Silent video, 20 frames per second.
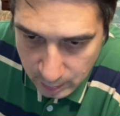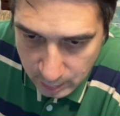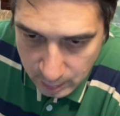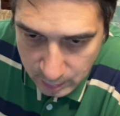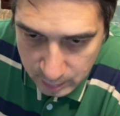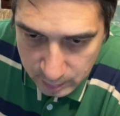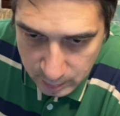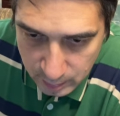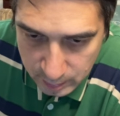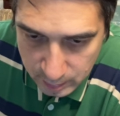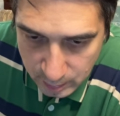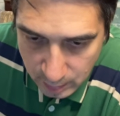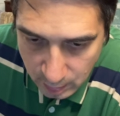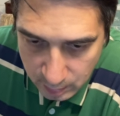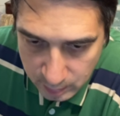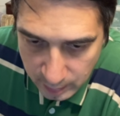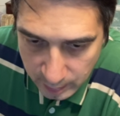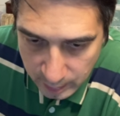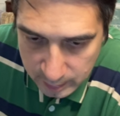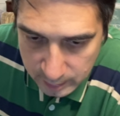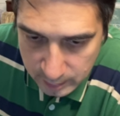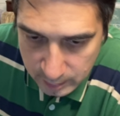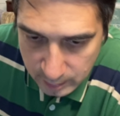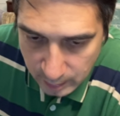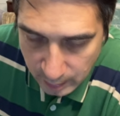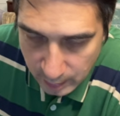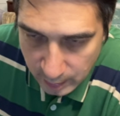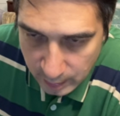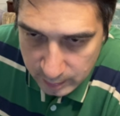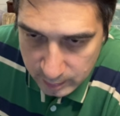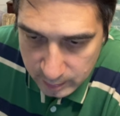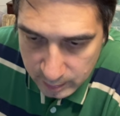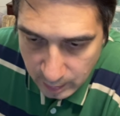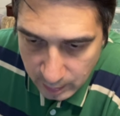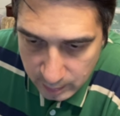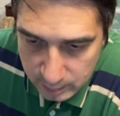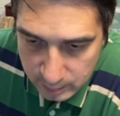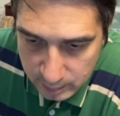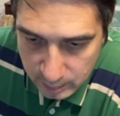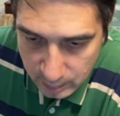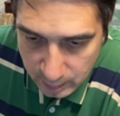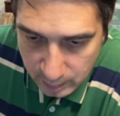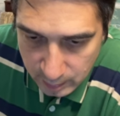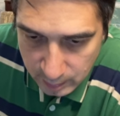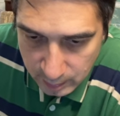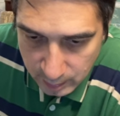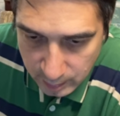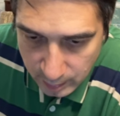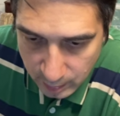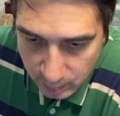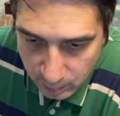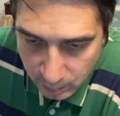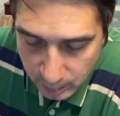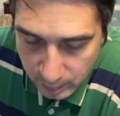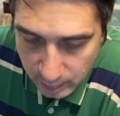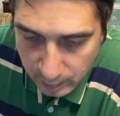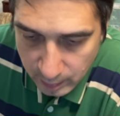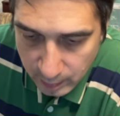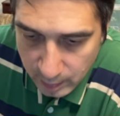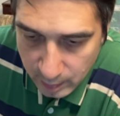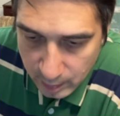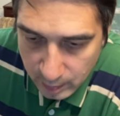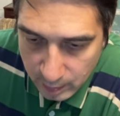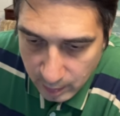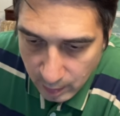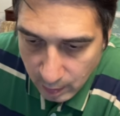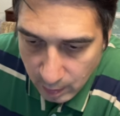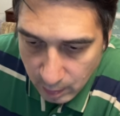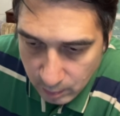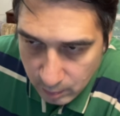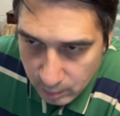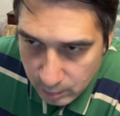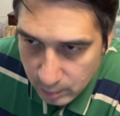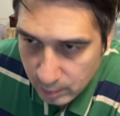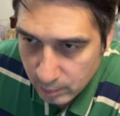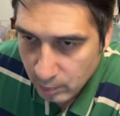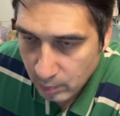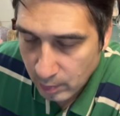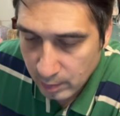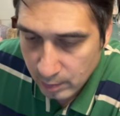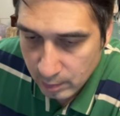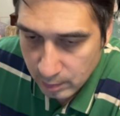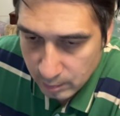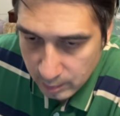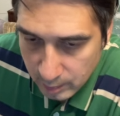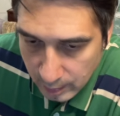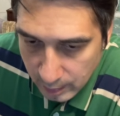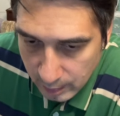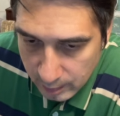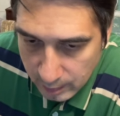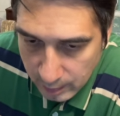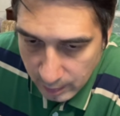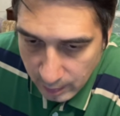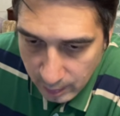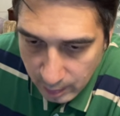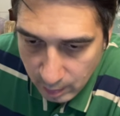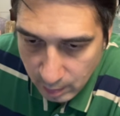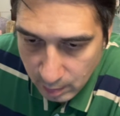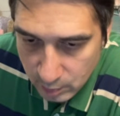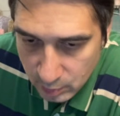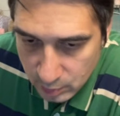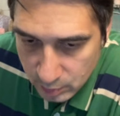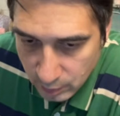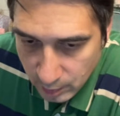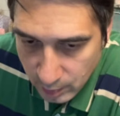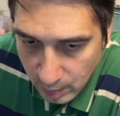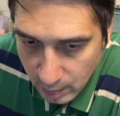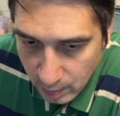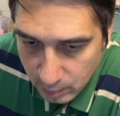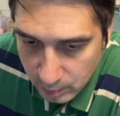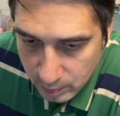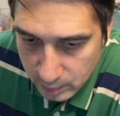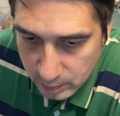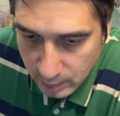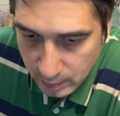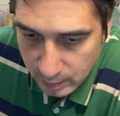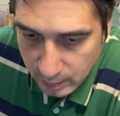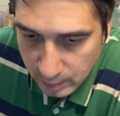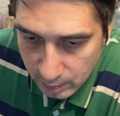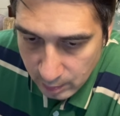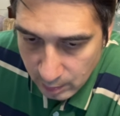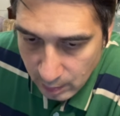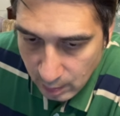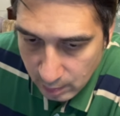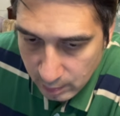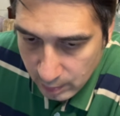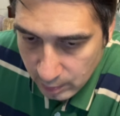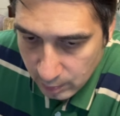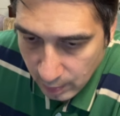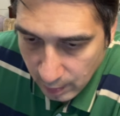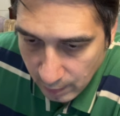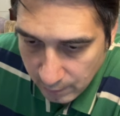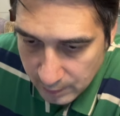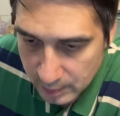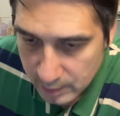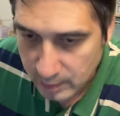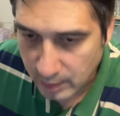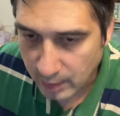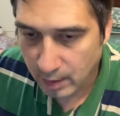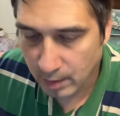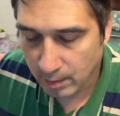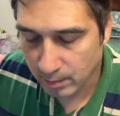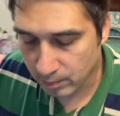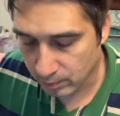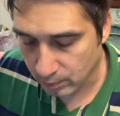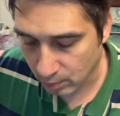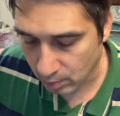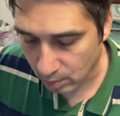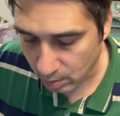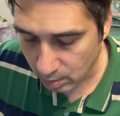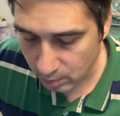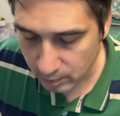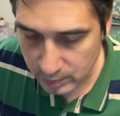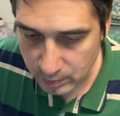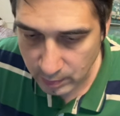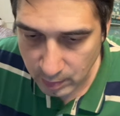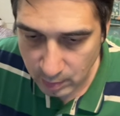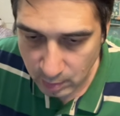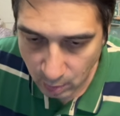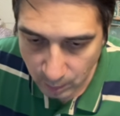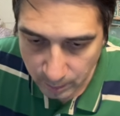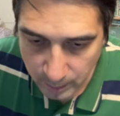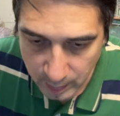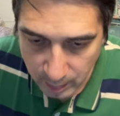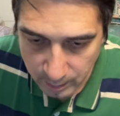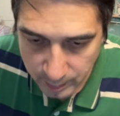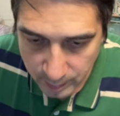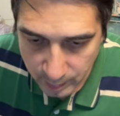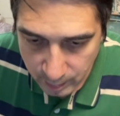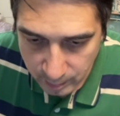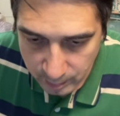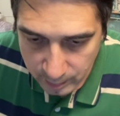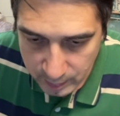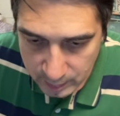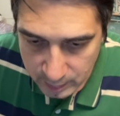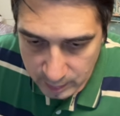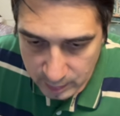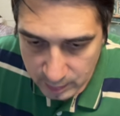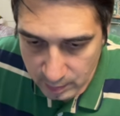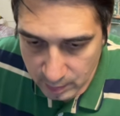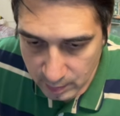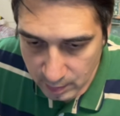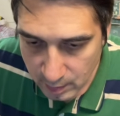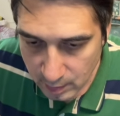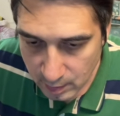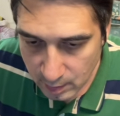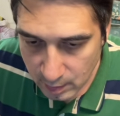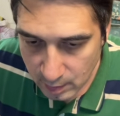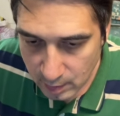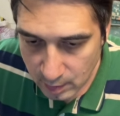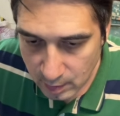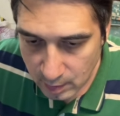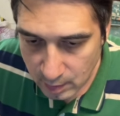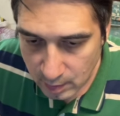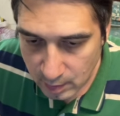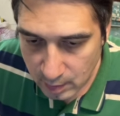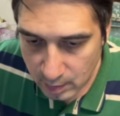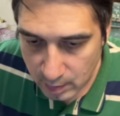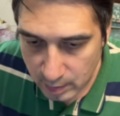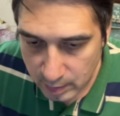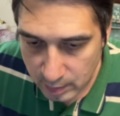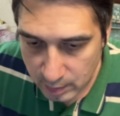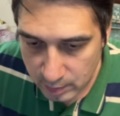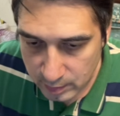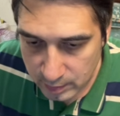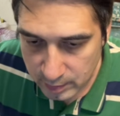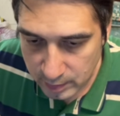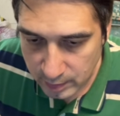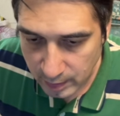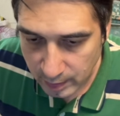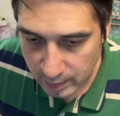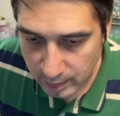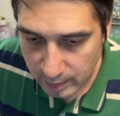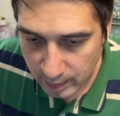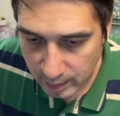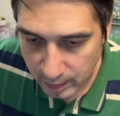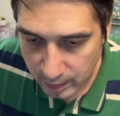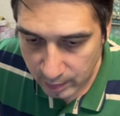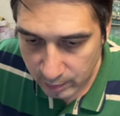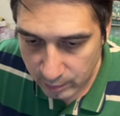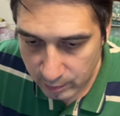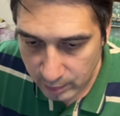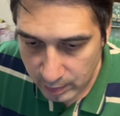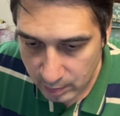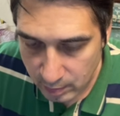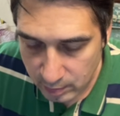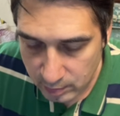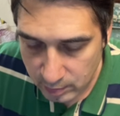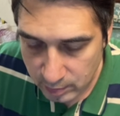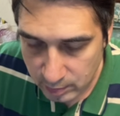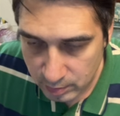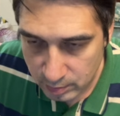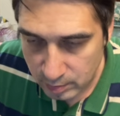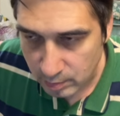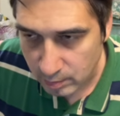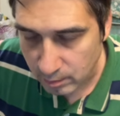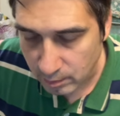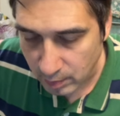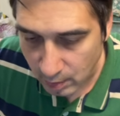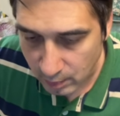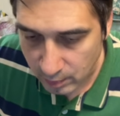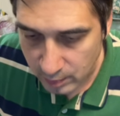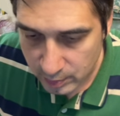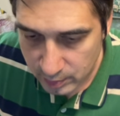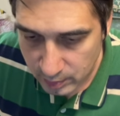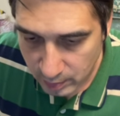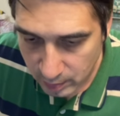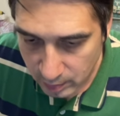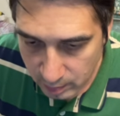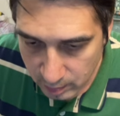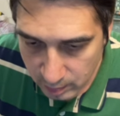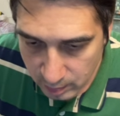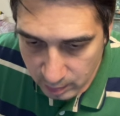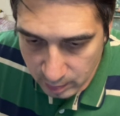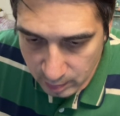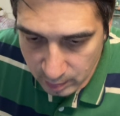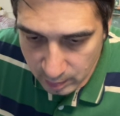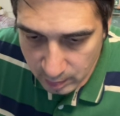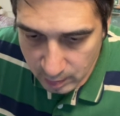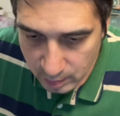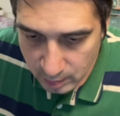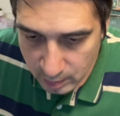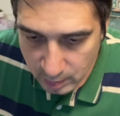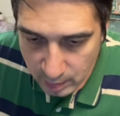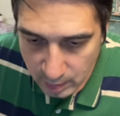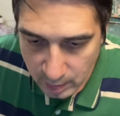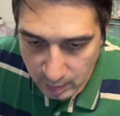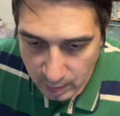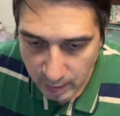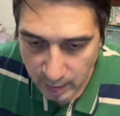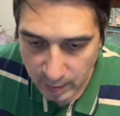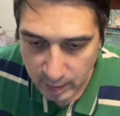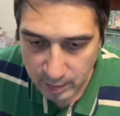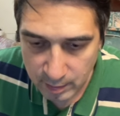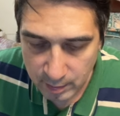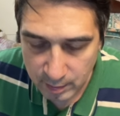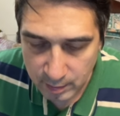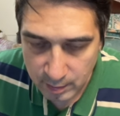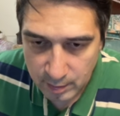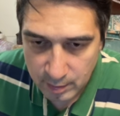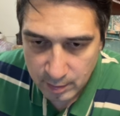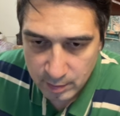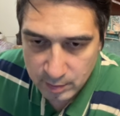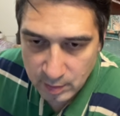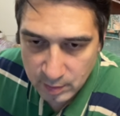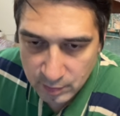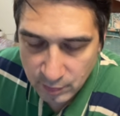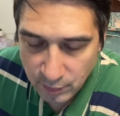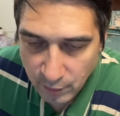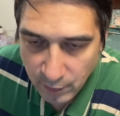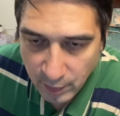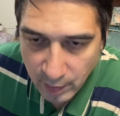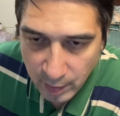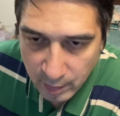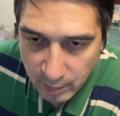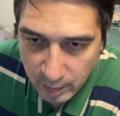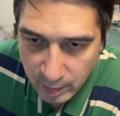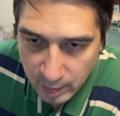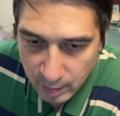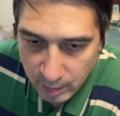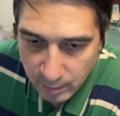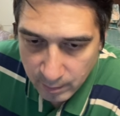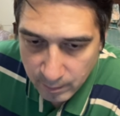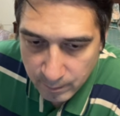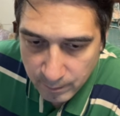So let's go ahead and start the gateway. Now, the one thing that I almost forgot was that now that you have this set up, you always want to open up Hermes in your CLI or Windows PowerShell and just fire it up.